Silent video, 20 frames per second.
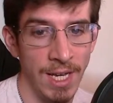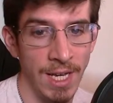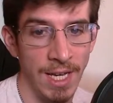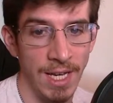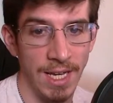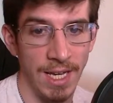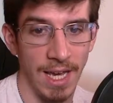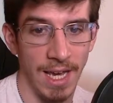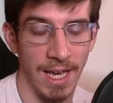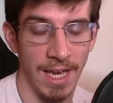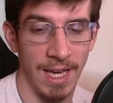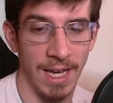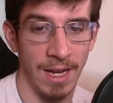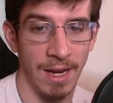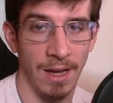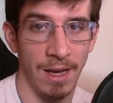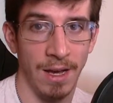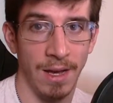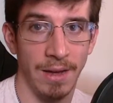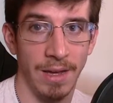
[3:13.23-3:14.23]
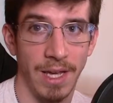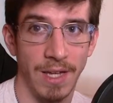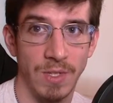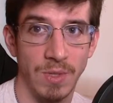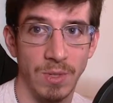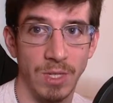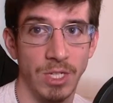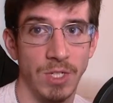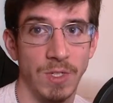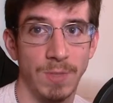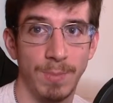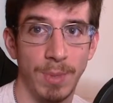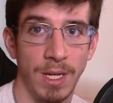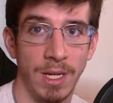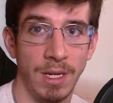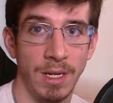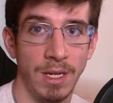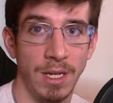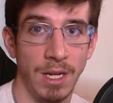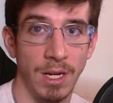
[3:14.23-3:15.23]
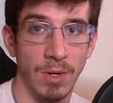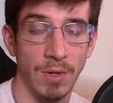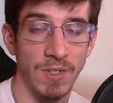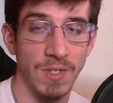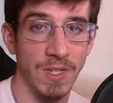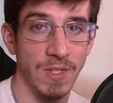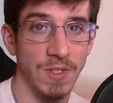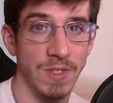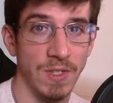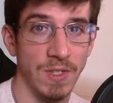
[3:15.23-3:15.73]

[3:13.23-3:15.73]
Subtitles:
And it's really just been, it's nice to